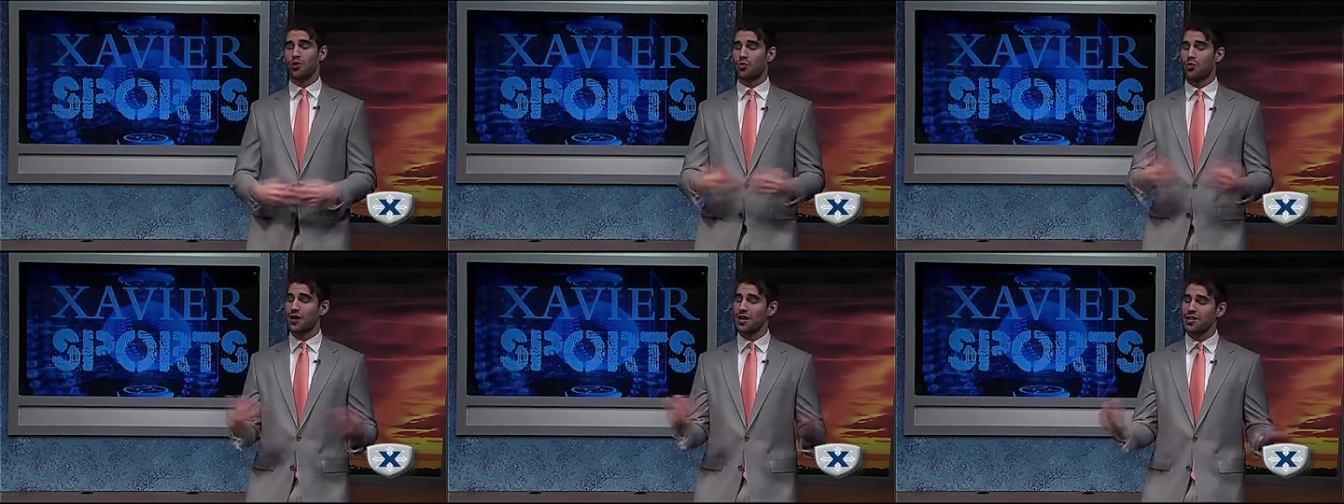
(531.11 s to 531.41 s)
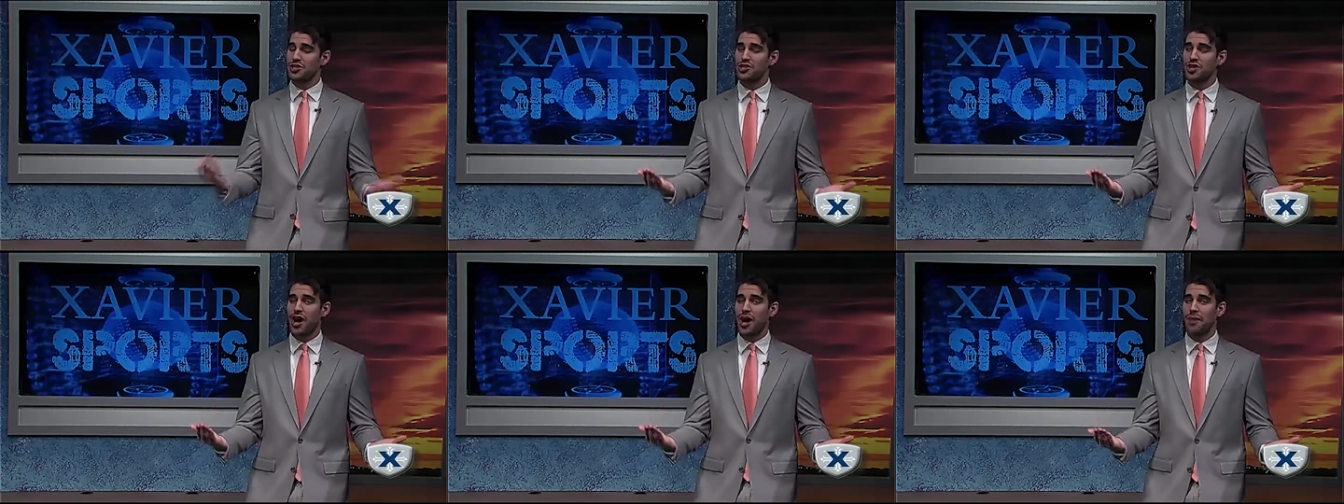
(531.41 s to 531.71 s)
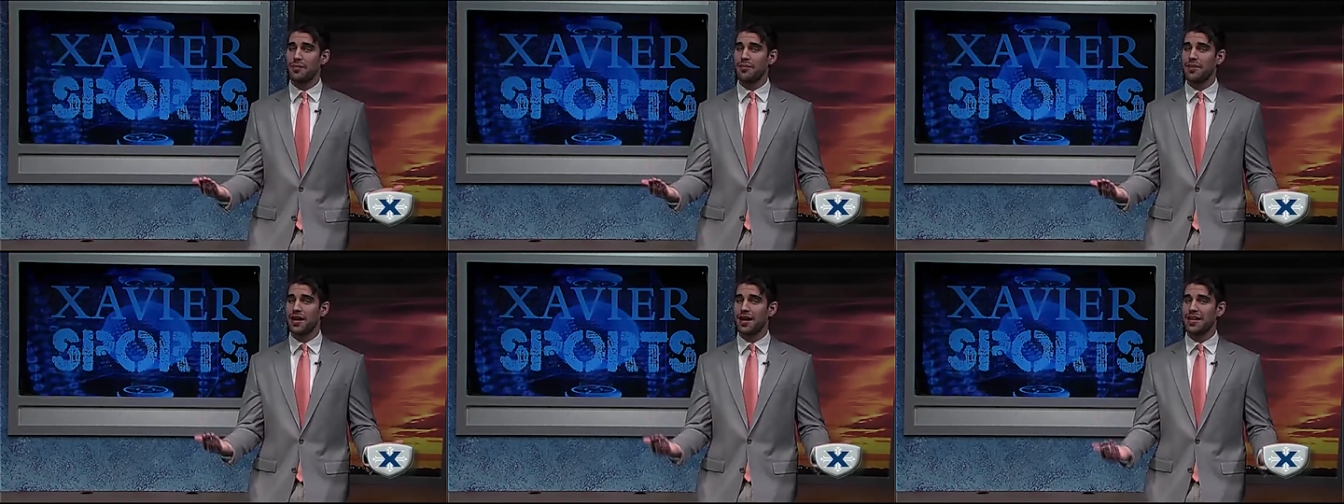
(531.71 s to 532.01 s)
Great
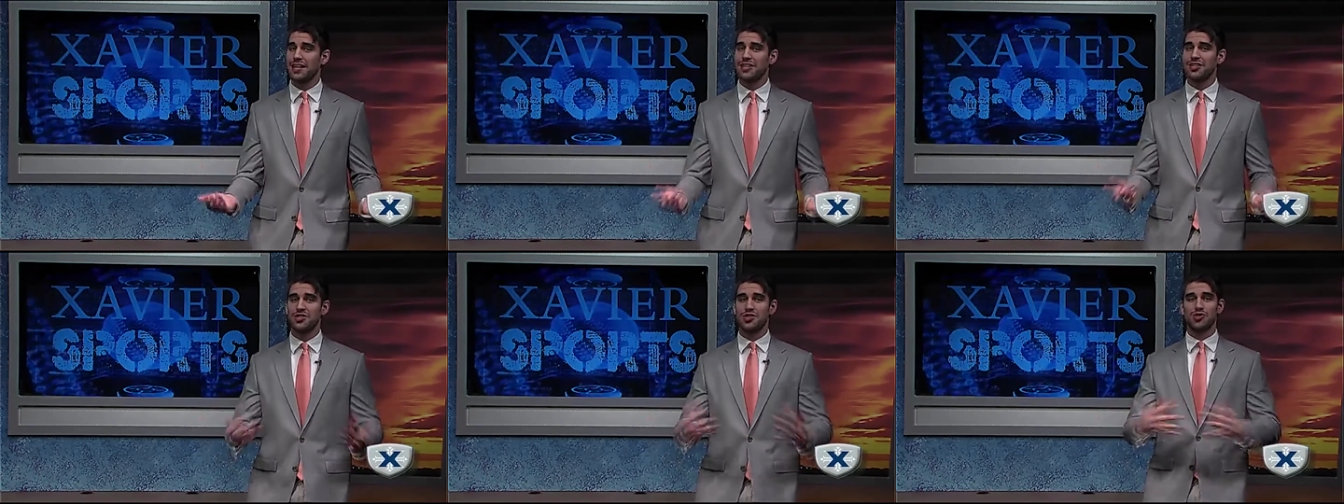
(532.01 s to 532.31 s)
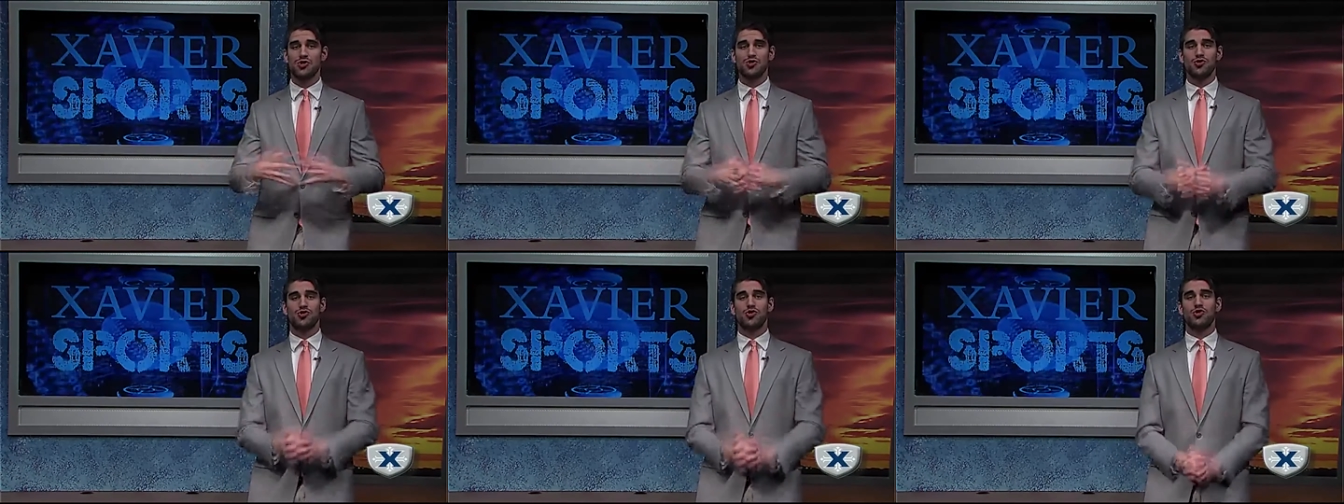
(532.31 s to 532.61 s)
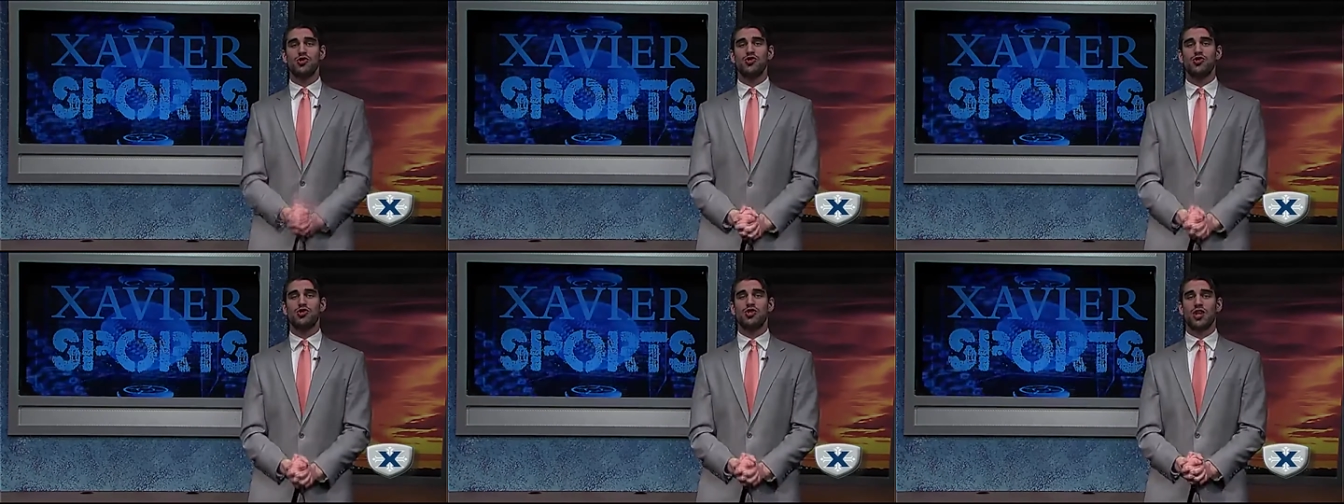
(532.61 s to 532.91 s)
job, ladies. You
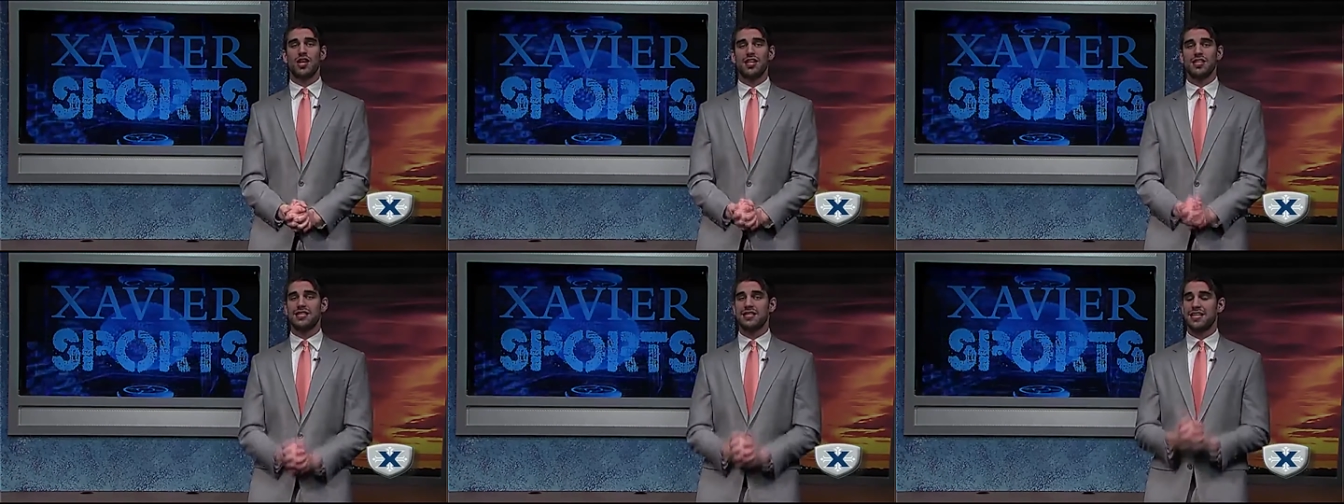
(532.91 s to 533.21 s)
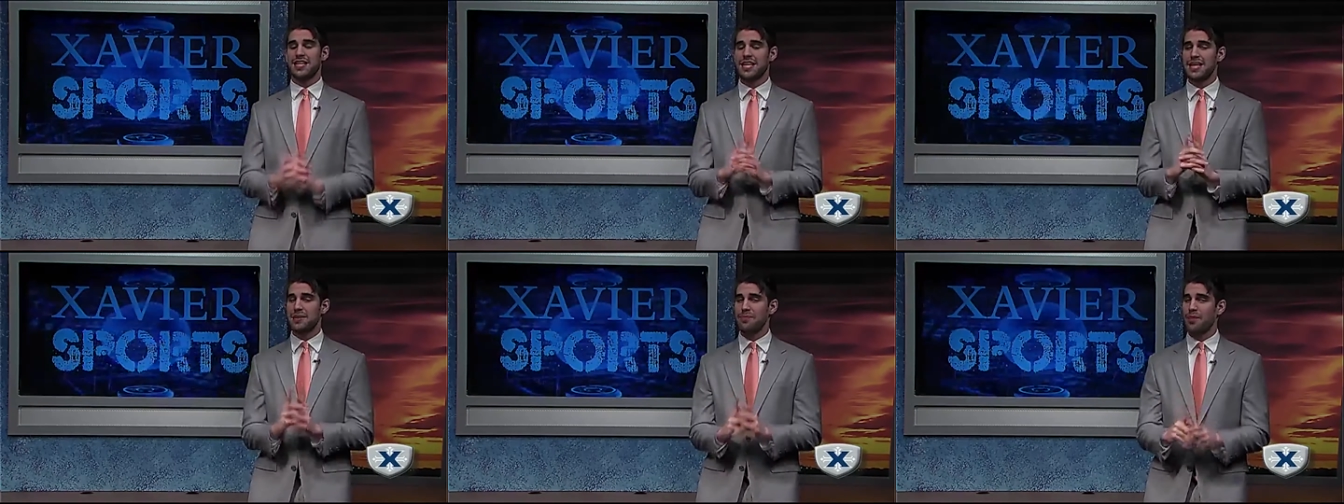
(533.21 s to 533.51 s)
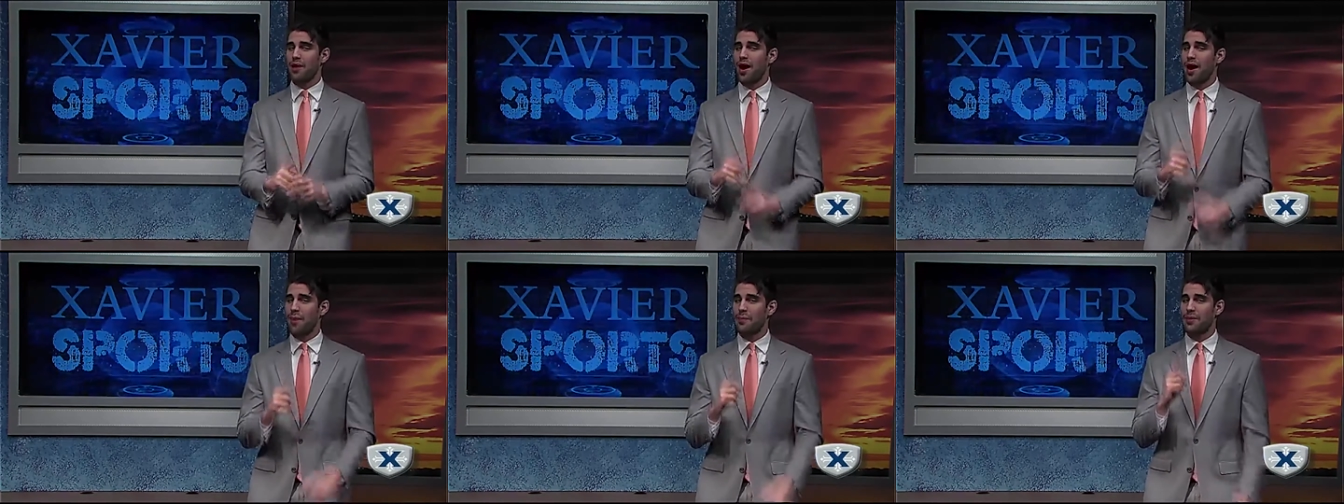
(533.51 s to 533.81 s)
two gents,
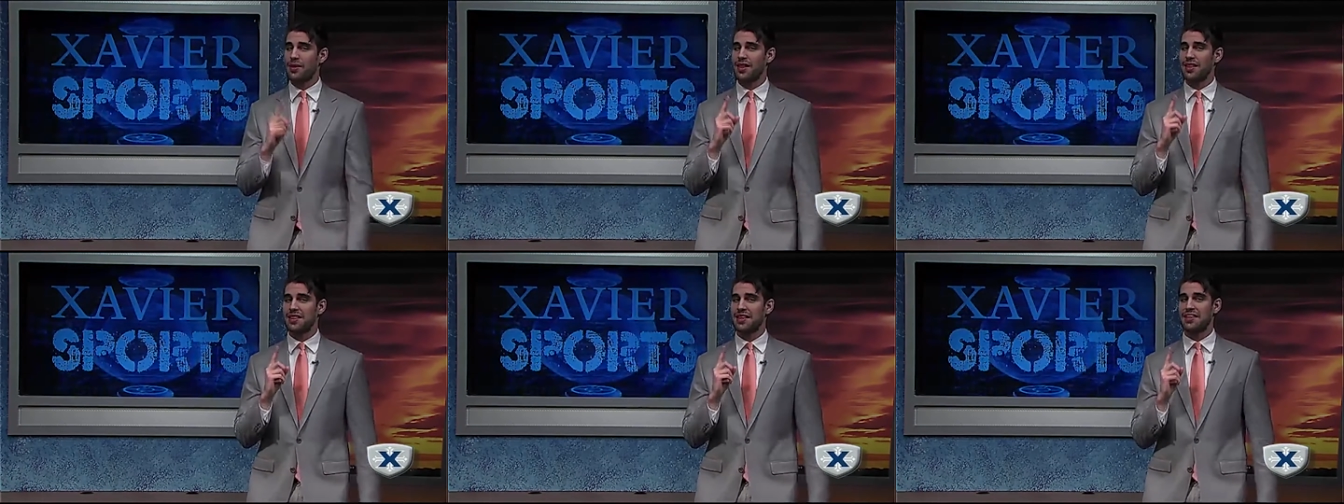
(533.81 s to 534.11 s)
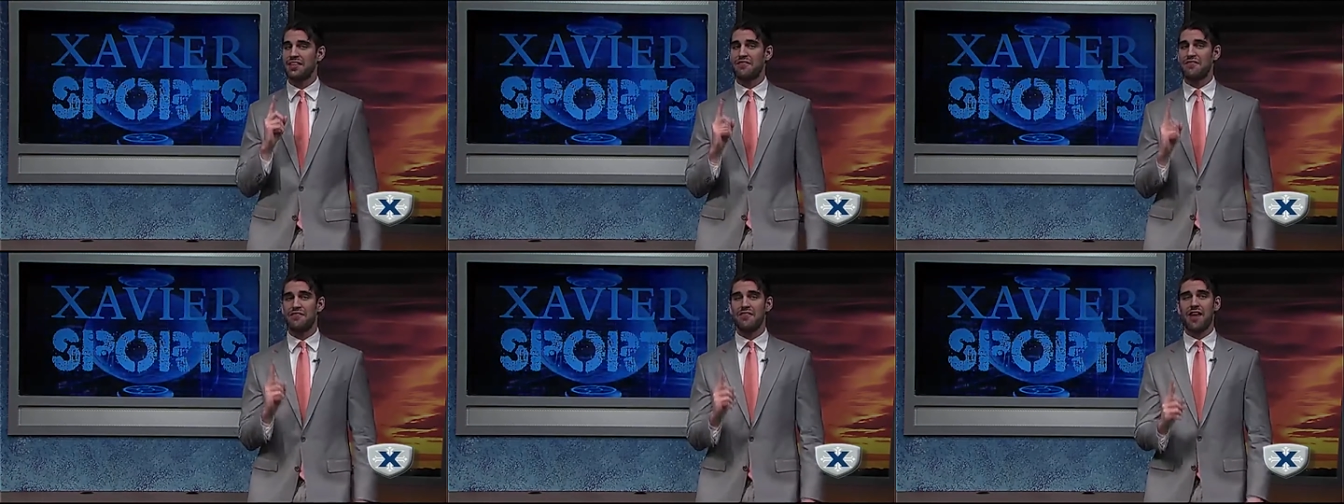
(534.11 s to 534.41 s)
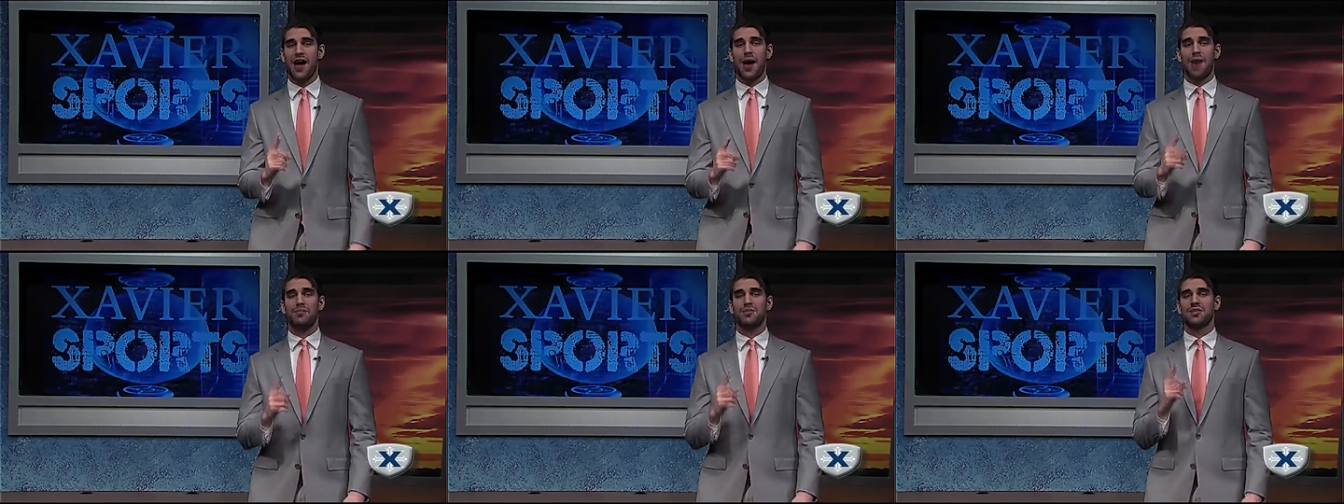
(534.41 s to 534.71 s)
keep up the
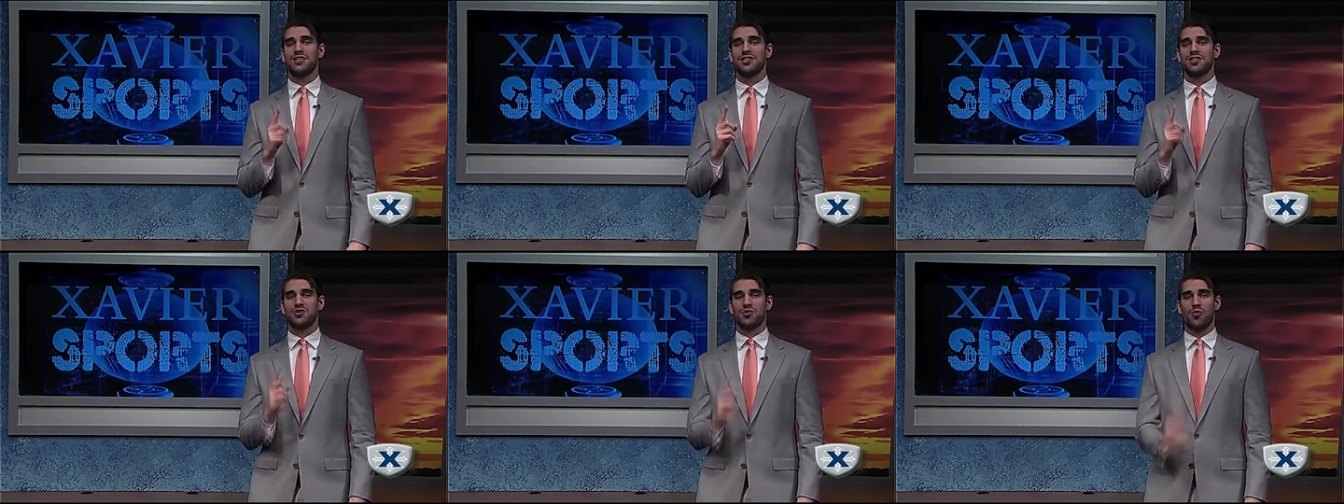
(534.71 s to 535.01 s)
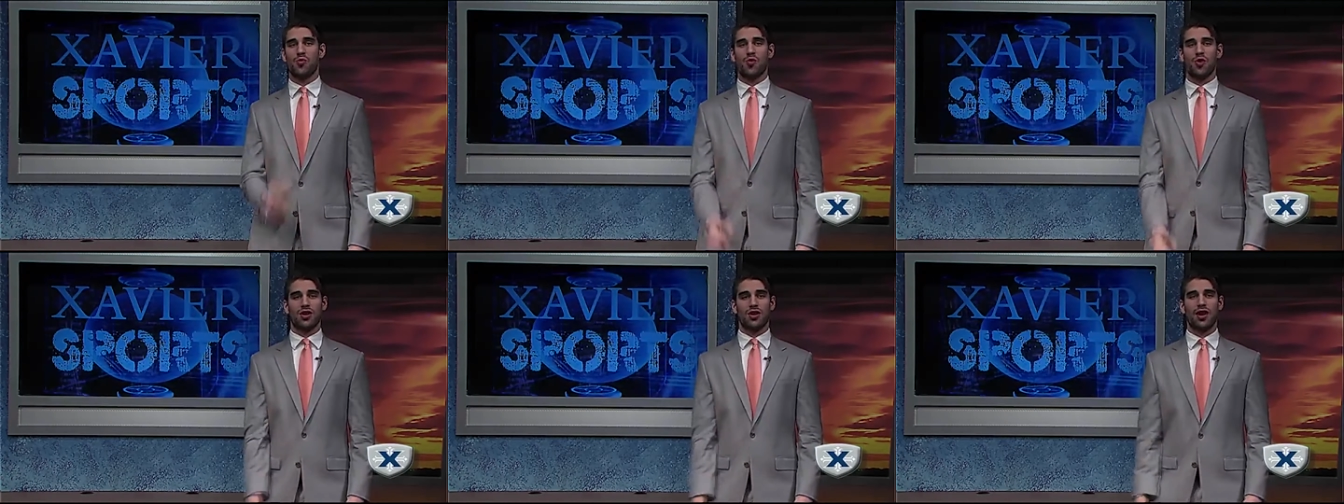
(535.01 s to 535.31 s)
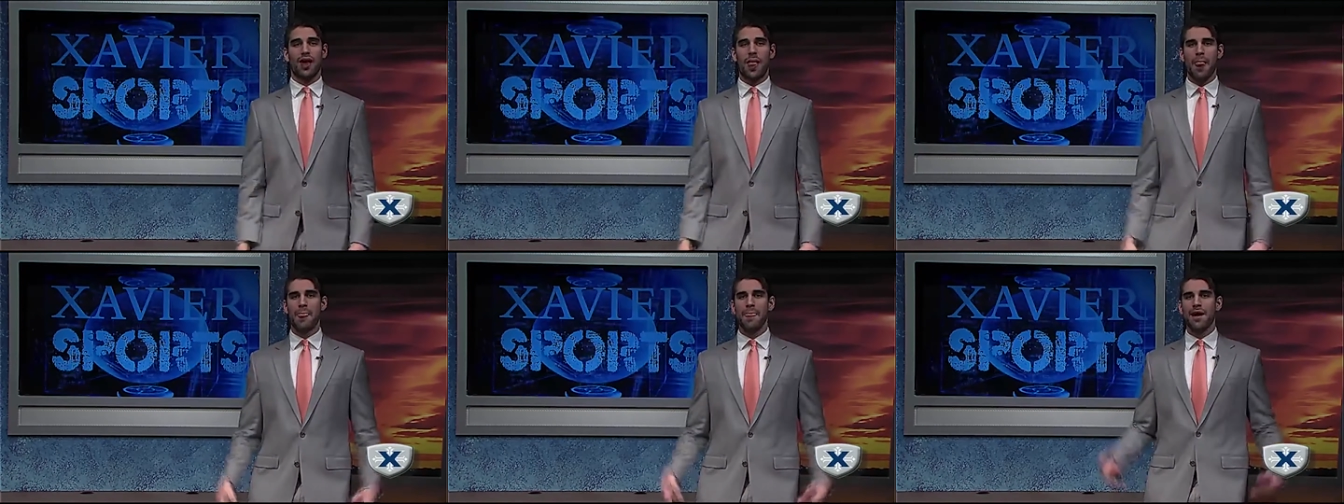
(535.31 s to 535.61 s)
fabulous
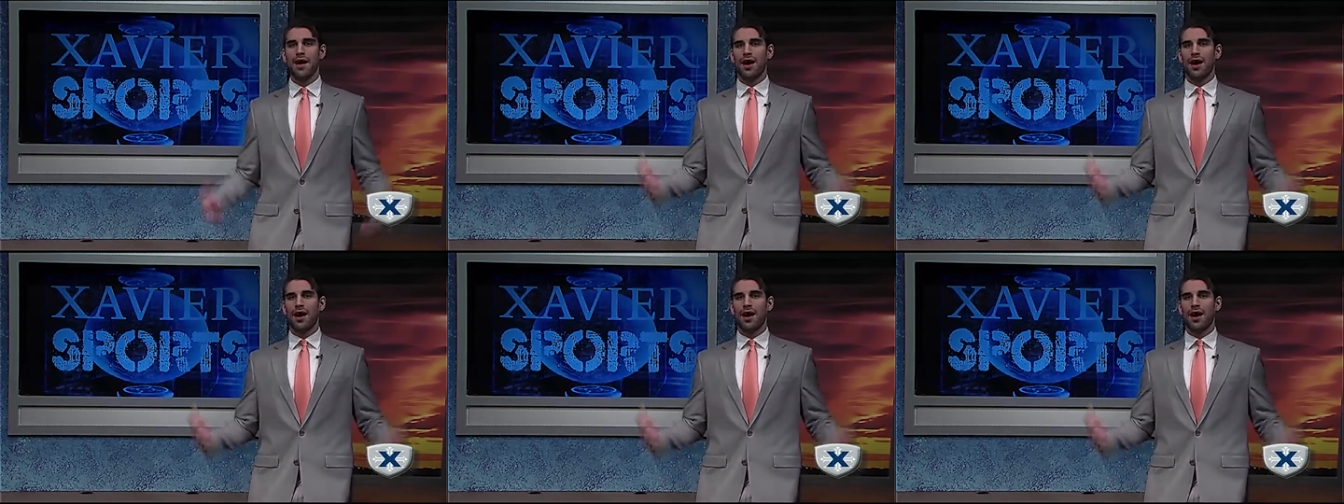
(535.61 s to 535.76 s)
work.